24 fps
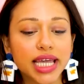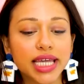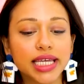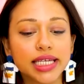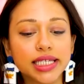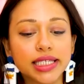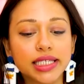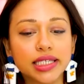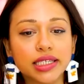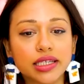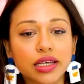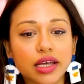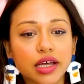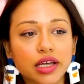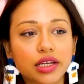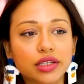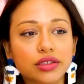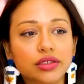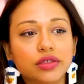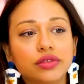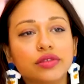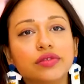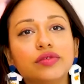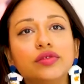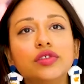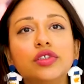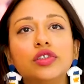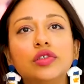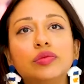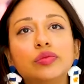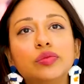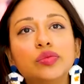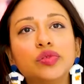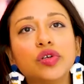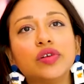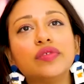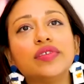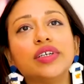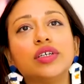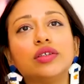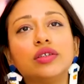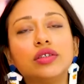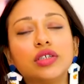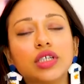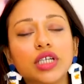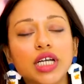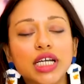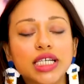is a sort of non-profit
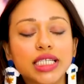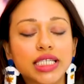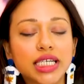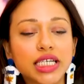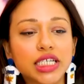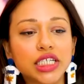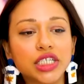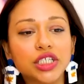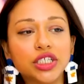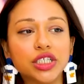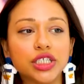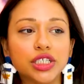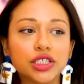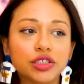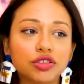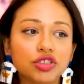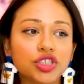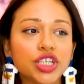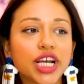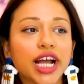organisation,